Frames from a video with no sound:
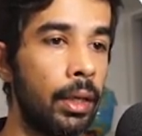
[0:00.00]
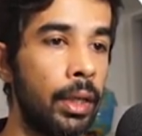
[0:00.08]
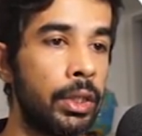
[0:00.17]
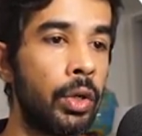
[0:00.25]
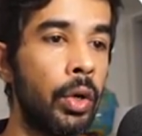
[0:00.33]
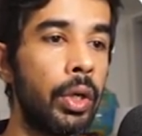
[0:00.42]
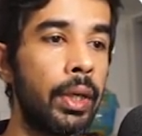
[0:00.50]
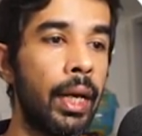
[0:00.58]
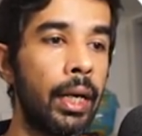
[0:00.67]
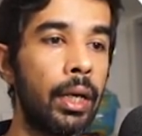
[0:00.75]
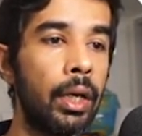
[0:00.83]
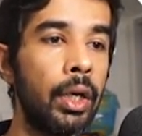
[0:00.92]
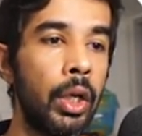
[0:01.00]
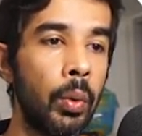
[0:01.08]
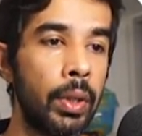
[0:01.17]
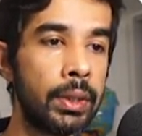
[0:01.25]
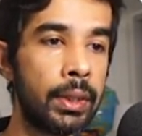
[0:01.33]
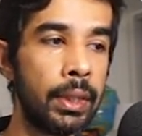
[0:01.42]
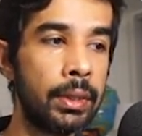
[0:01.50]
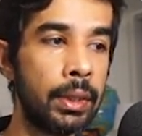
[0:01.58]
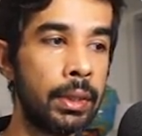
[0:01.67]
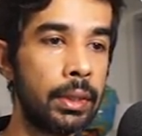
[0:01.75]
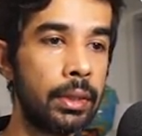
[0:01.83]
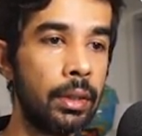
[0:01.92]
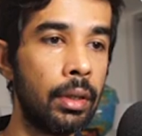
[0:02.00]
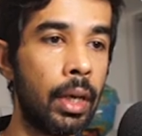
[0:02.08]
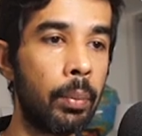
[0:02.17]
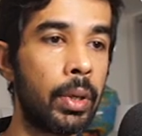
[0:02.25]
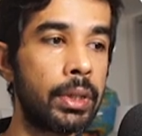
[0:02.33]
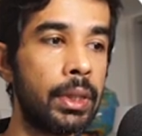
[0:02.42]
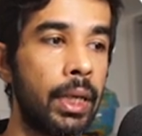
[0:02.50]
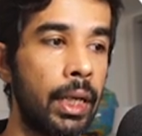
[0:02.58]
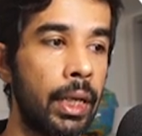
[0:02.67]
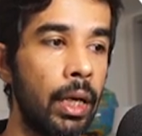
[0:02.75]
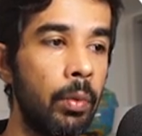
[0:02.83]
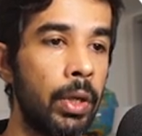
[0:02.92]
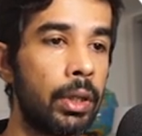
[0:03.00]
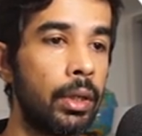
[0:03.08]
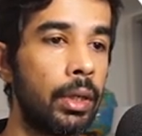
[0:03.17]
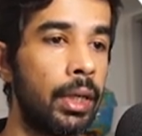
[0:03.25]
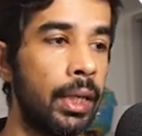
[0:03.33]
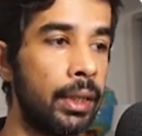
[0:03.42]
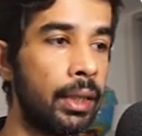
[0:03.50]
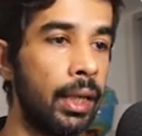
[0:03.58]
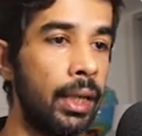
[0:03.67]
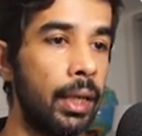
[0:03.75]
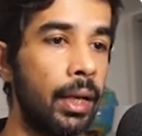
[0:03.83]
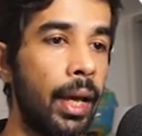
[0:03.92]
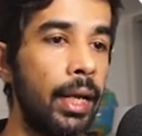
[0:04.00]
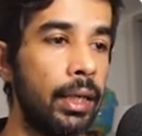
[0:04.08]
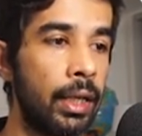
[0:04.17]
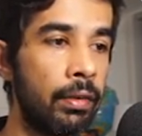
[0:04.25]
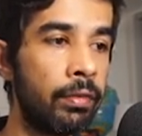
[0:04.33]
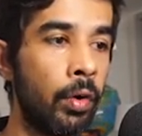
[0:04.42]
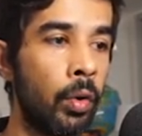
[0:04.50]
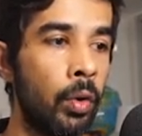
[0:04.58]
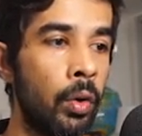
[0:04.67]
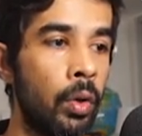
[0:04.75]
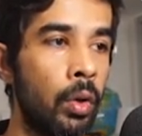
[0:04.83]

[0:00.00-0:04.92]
it's going to get new instances represented here with T3 and T4.